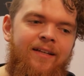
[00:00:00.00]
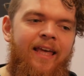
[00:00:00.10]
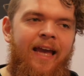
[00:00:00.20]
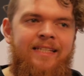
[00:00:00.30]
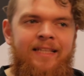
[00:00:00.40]

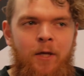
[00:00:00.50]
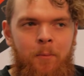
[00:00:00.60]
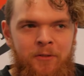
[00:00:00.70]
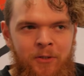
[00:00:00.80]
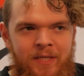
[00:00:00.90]
getting the
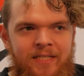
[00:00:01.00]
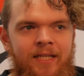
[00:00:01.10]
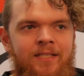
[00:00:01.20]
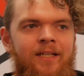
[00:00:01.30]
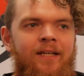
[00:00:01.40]

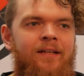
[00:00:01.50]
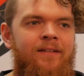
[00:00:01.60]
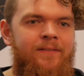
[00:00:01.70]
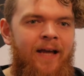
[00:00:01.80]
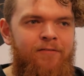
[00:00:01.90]
opportunity
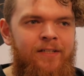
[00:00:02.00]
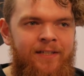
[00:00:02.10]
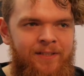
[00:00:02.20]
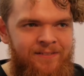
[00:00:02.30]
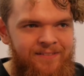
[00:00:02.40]
to have a
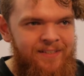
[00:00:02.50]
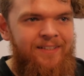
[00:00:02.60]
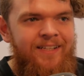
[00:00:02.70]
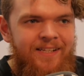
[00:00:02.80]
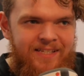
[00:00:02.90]
little
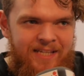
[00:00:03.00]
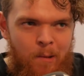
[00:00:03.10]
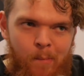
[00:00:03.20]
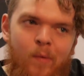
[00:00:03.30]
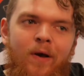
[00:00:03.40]

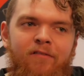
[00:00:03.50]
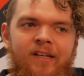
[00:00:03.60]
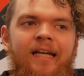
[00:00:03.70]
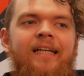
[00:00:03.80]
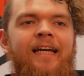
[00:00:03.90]
sip of
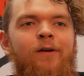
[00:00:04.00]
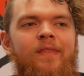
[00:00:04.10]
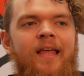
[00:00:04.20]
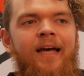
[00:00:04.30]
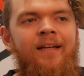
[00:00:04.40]
it here
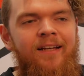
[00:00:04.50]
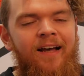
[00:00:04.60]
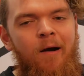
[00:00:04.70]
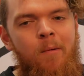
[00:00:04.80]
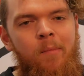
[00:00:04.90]
and there,
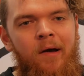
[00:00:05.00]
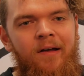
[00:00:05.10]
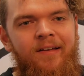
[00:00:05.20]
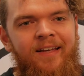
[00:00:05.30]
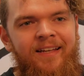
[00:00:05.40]

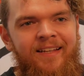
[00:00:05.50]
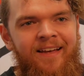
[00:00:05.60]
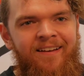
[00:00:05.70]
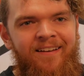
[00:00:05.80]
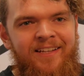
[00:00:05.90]
but
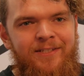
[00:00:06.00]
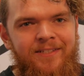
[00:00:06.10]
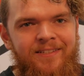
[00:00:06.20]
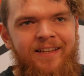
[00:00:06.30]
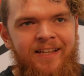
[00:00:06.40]

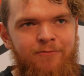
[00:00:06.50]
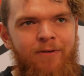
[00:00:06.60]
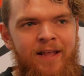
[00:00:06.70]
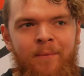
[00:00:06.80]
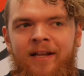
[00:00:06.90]
it's
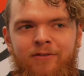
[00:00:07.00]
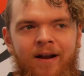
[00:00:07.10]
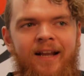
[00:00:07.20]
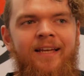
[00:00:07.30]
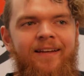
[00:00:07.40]
ready when it's
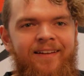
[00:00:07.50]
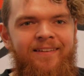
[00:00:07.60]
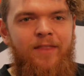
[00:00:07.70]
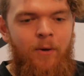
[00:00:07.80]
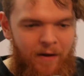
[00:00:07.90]
ready,
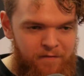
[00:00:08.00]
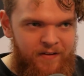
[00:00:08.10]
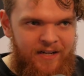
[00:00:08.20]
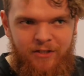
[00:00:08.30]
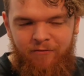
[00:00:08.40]
and though I
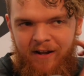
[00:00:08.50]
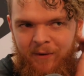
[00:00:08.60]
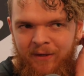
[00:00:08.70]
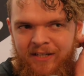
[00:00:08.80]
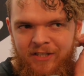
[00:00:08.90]
finished the
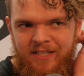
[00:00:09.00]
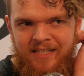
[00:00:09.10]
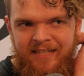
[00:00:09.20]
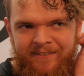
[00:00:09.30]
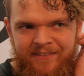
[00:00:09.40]
record, it just
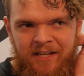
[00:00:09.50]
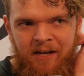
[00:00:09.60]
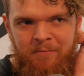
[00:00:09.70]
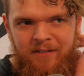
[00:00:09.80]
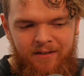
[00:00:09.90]
needs a little
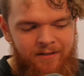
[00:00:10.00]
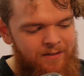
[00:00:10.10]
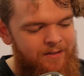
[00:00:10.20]
time to